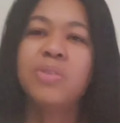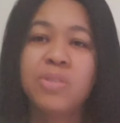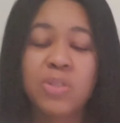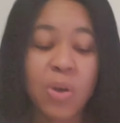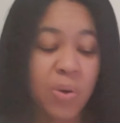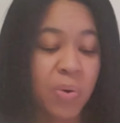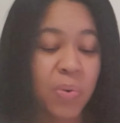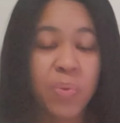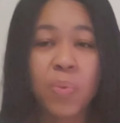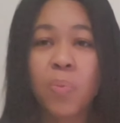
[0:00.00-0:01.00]

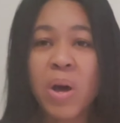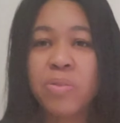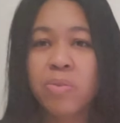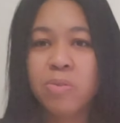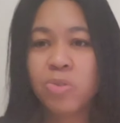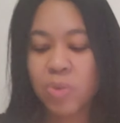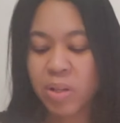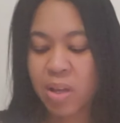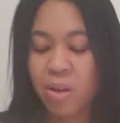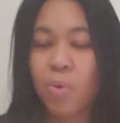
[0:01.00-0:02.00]
So whether you
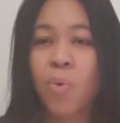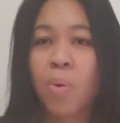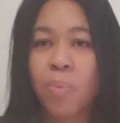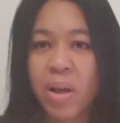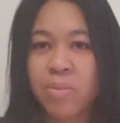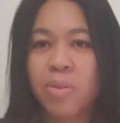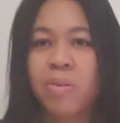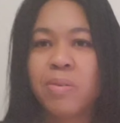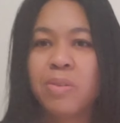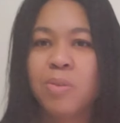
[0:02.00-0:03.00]
drink it or
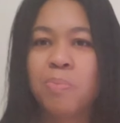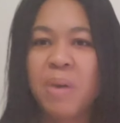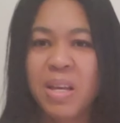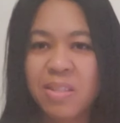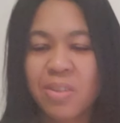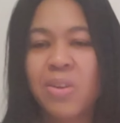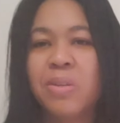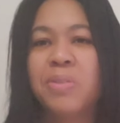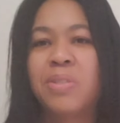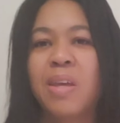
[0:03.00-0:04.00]
whether you paint it on
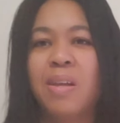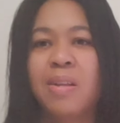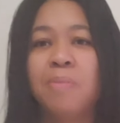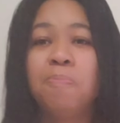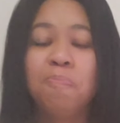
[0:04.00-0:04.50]
your skin,